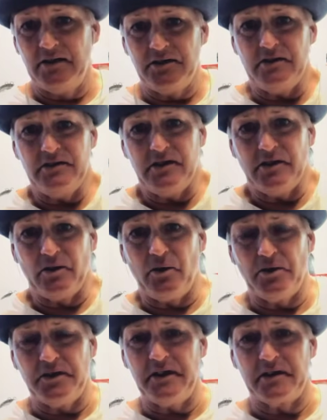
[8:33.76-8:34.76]
The whole
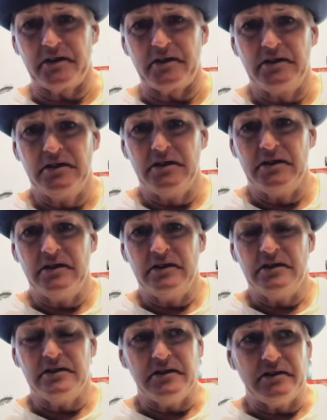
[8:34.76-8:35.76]
year.
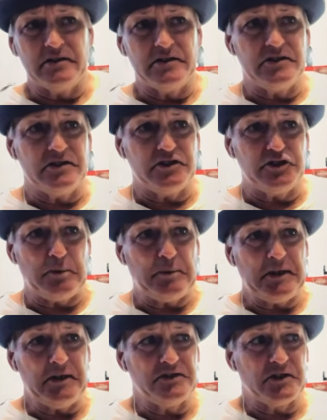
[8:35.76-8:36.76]
The
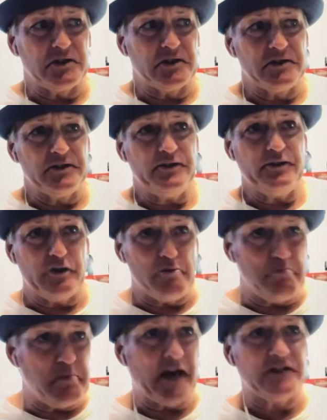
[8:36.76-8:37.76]
GPs are the
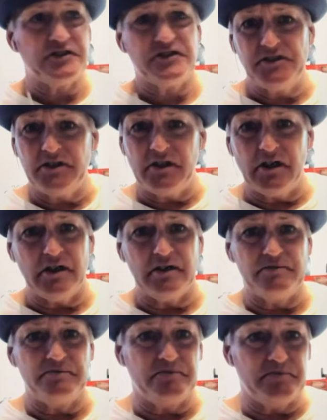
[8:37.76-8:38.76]
best
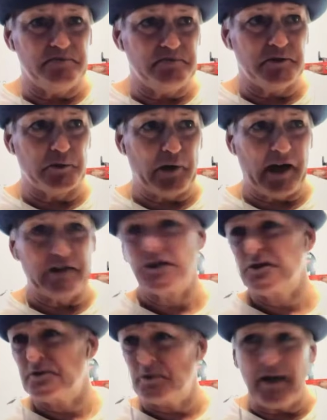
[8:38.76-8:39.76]
of the riders
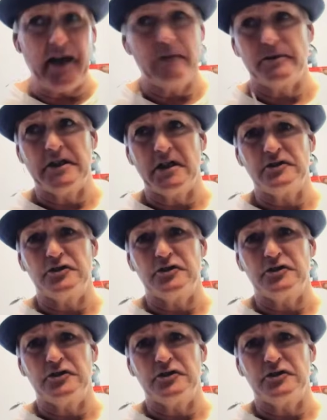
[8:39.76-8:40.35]
from every country.